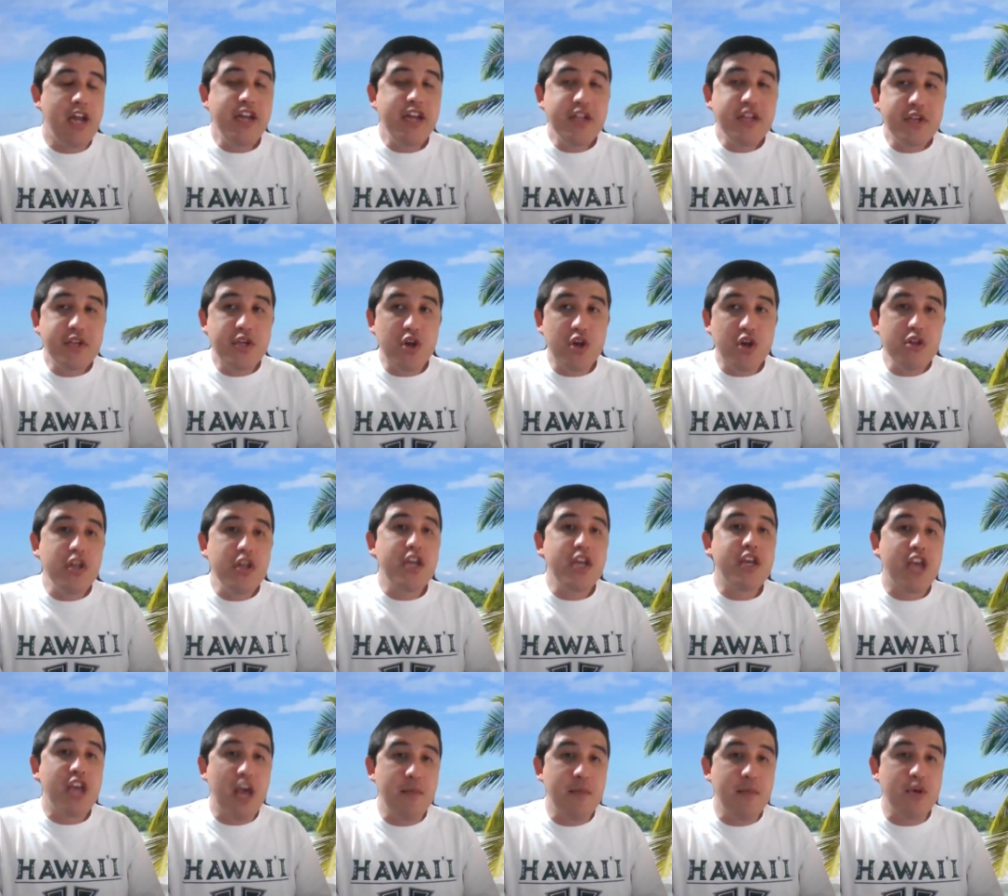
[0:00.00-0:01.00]
And he
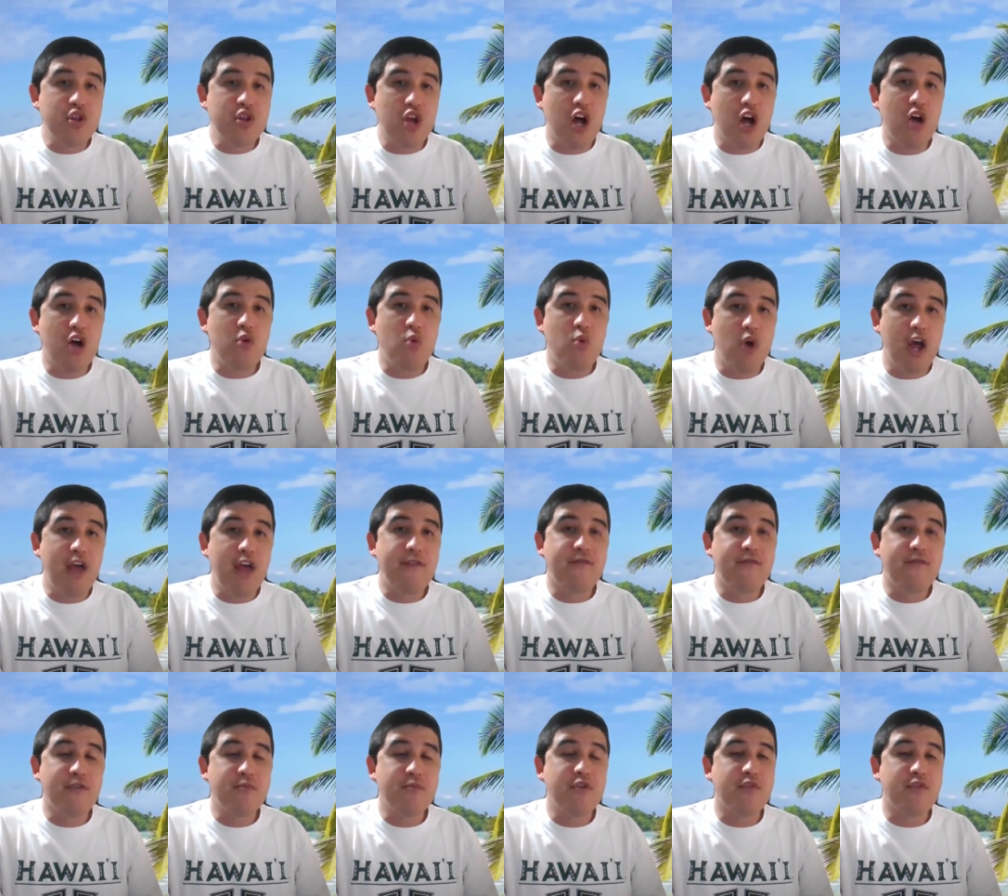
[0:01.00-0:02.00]
certainly came a long
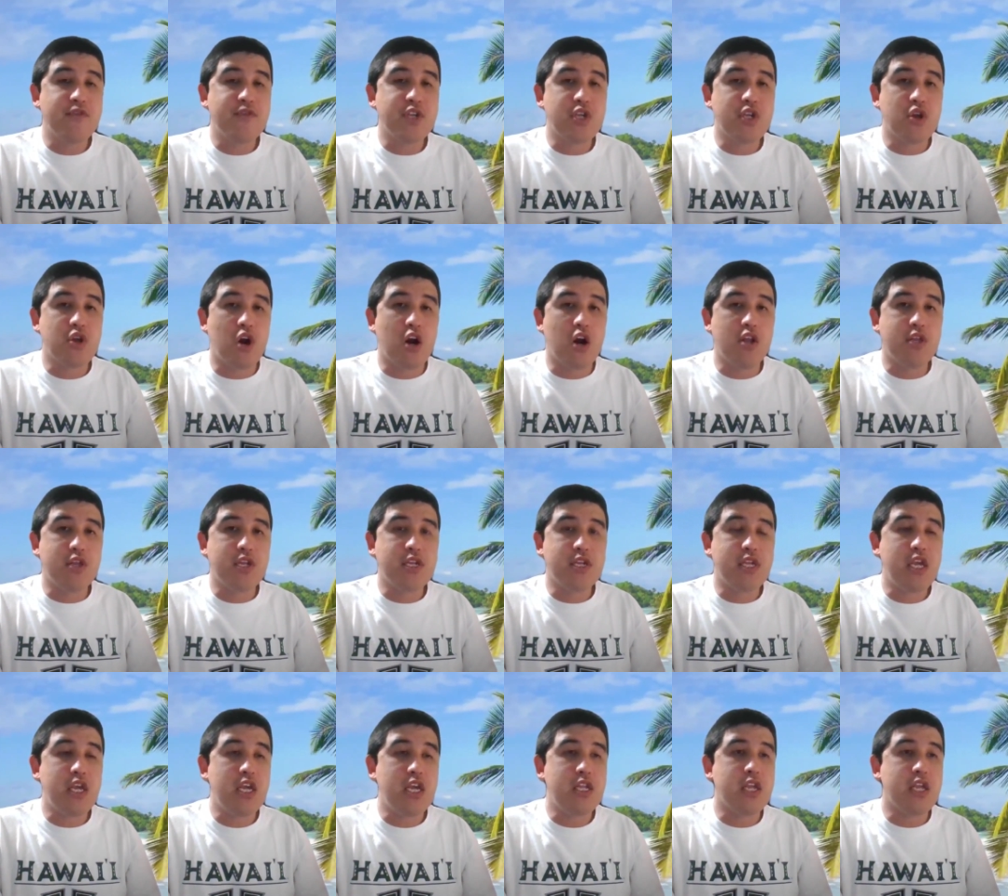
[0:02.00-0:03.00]
way from the start of
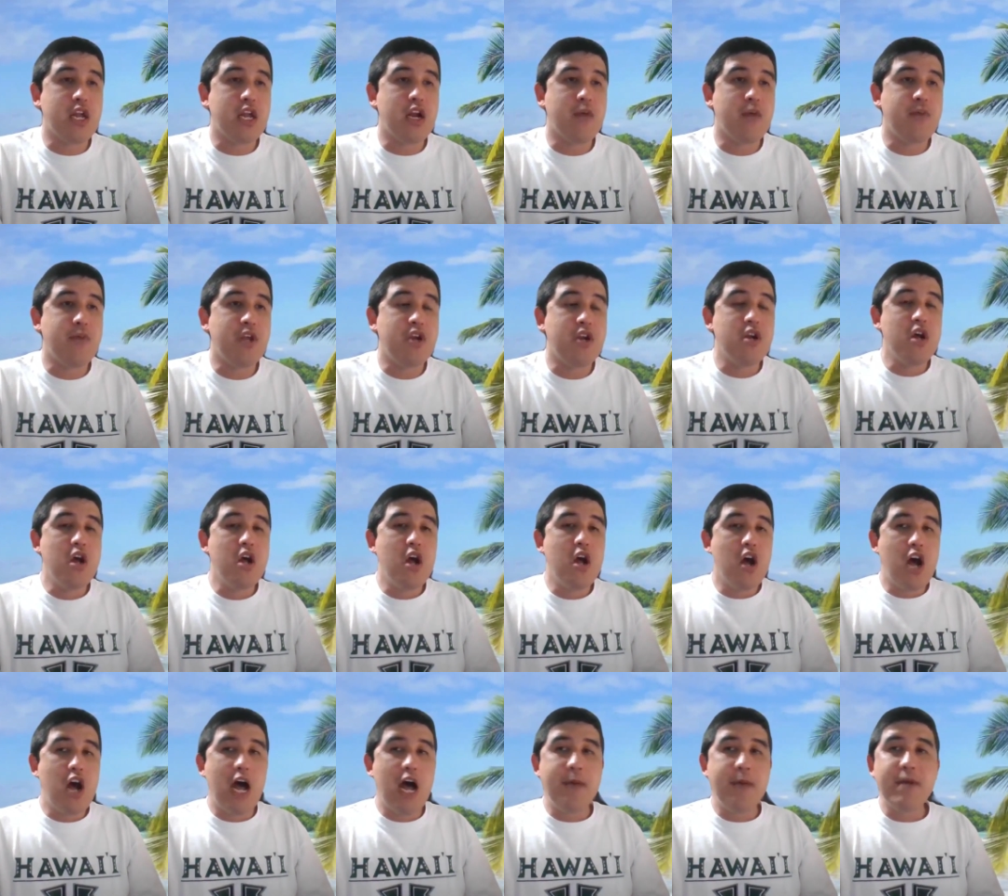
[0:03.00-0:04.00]
the season. I mean,
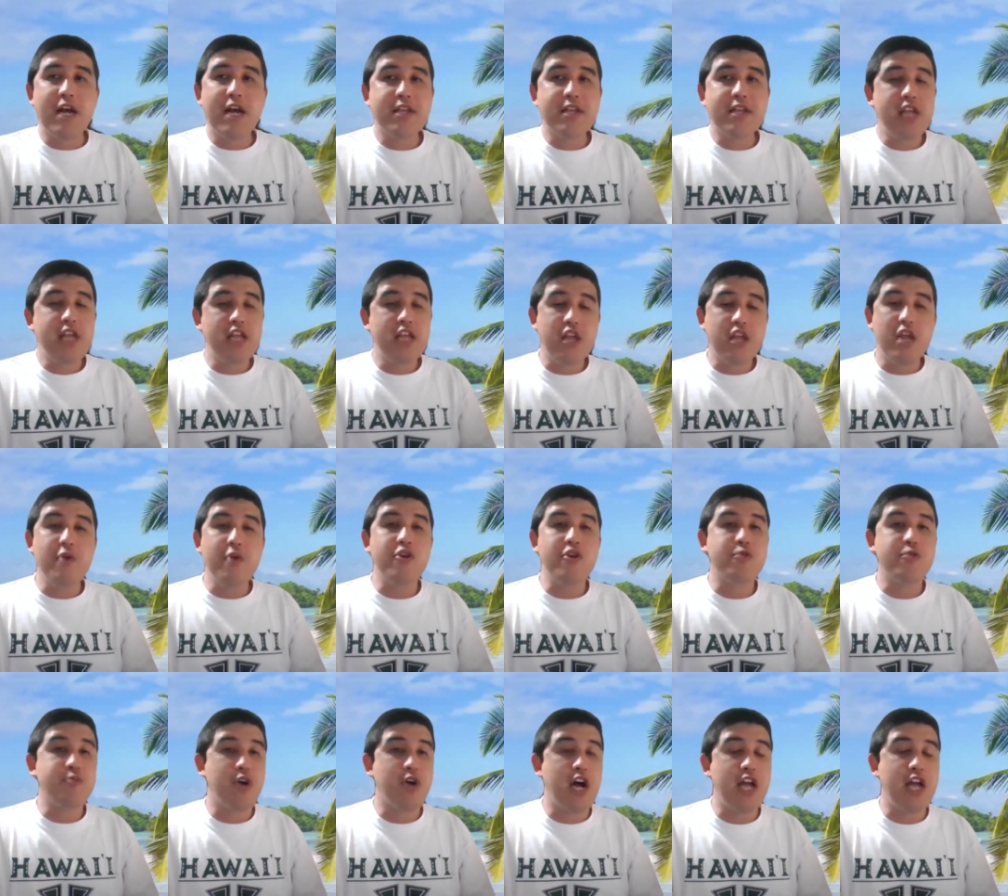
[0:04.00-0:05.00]
I'm not saying that
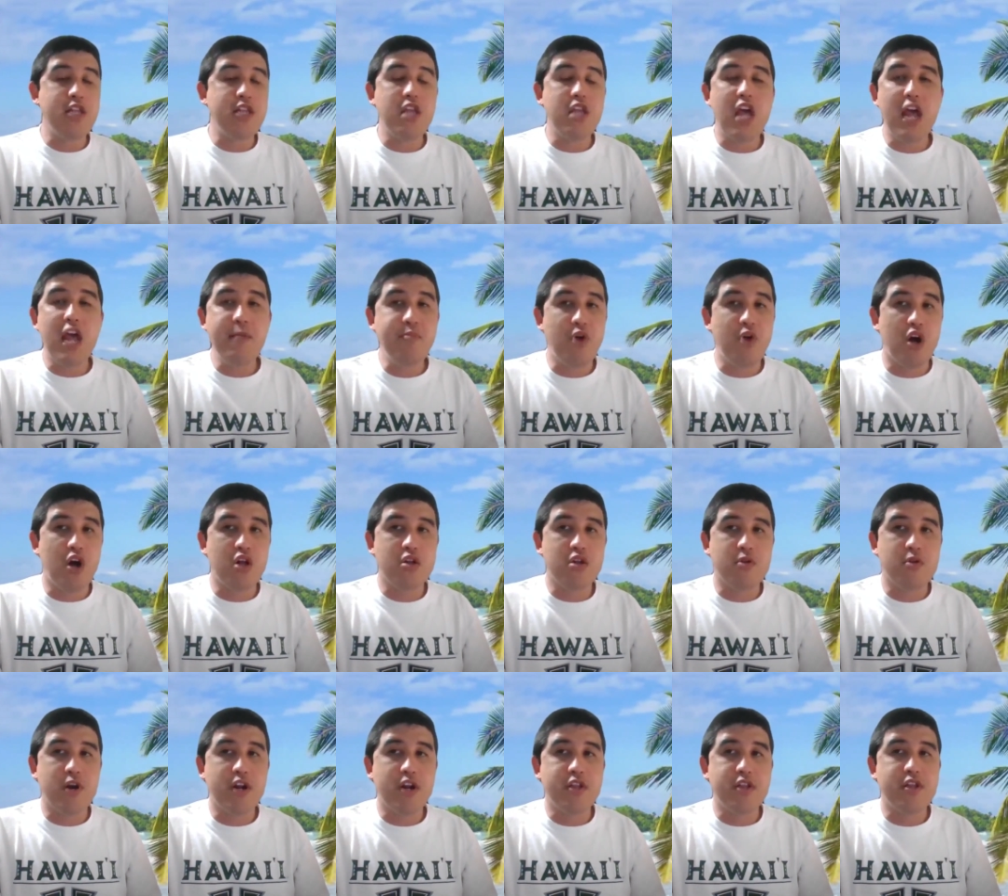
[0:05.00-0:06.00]
he was behind the 8
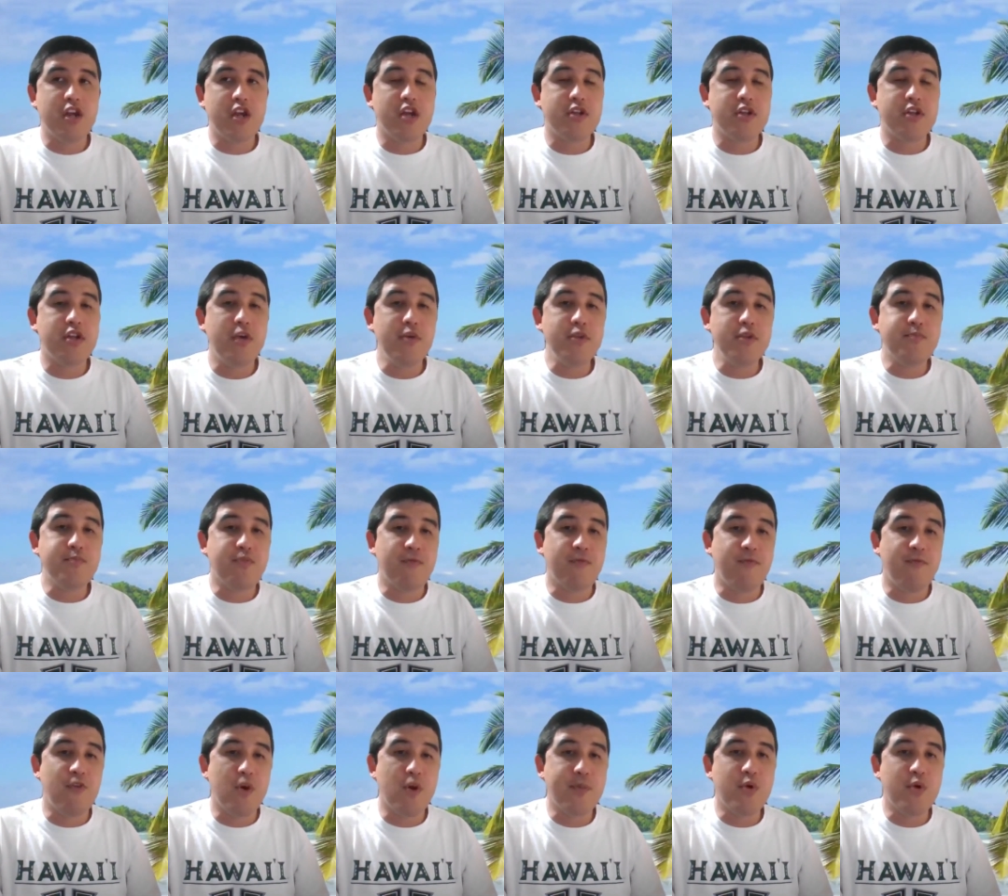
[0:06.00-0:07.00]
ball or anything, because he was
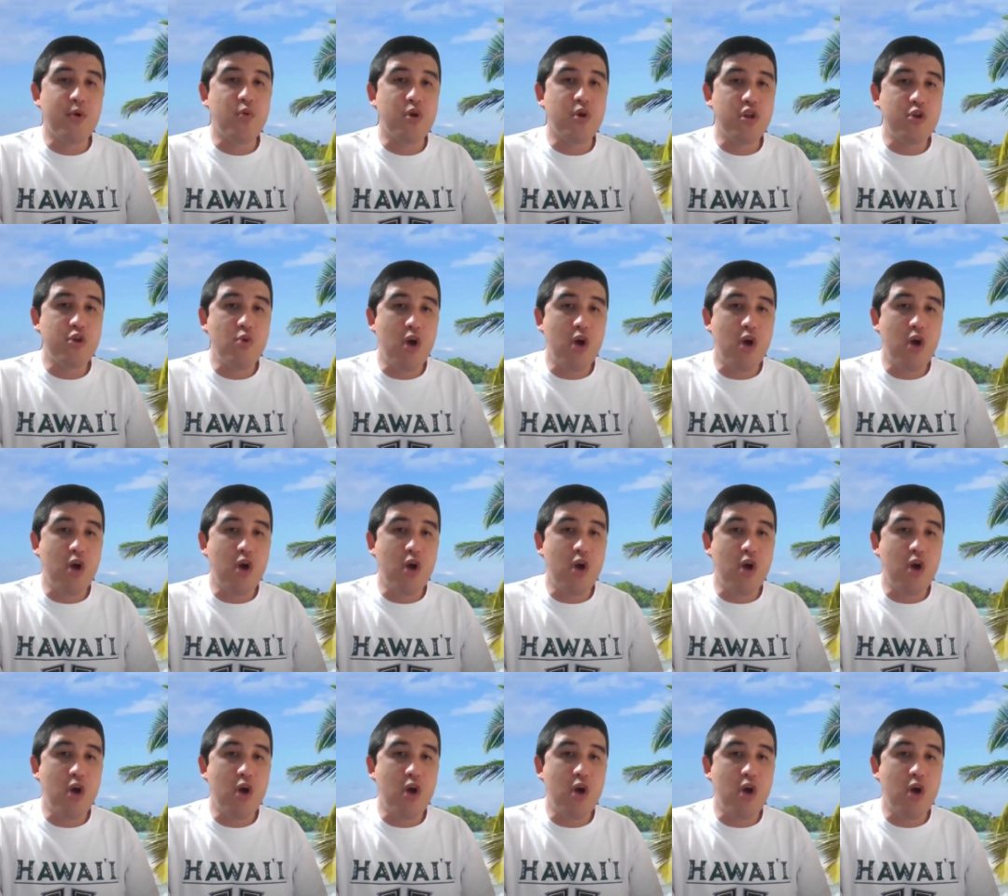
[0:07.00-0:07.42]
performing